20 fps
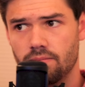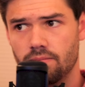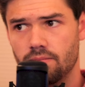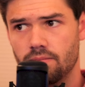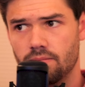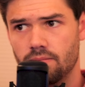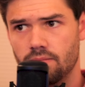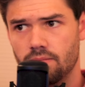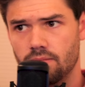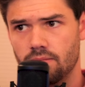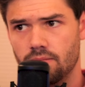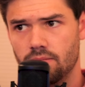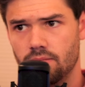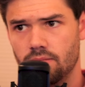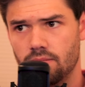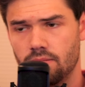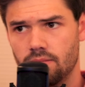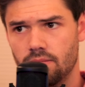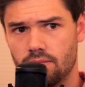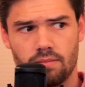
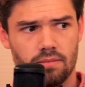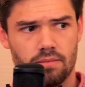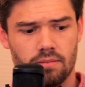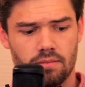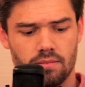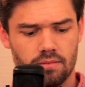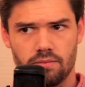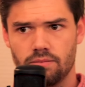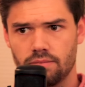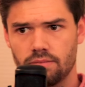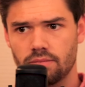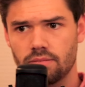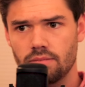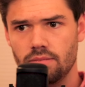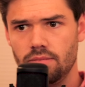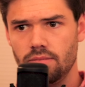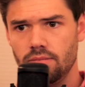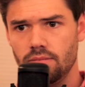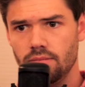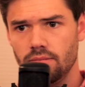
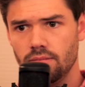No one is speaking in this clip.